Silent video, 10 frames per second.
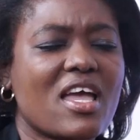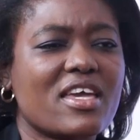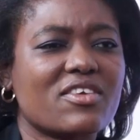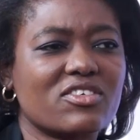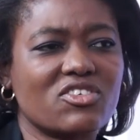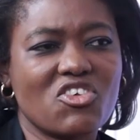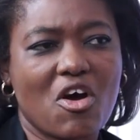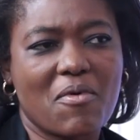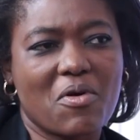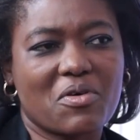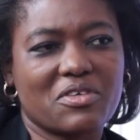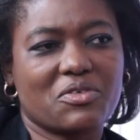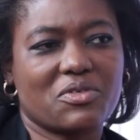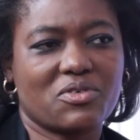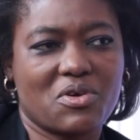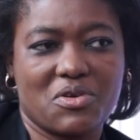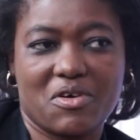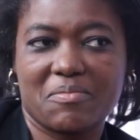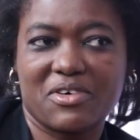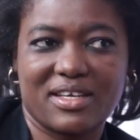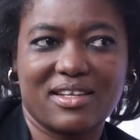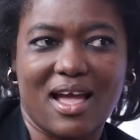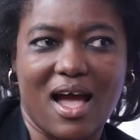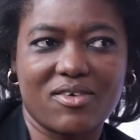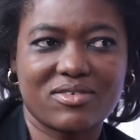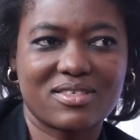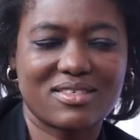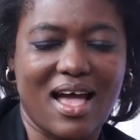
It was normal, because it was so normal in the house.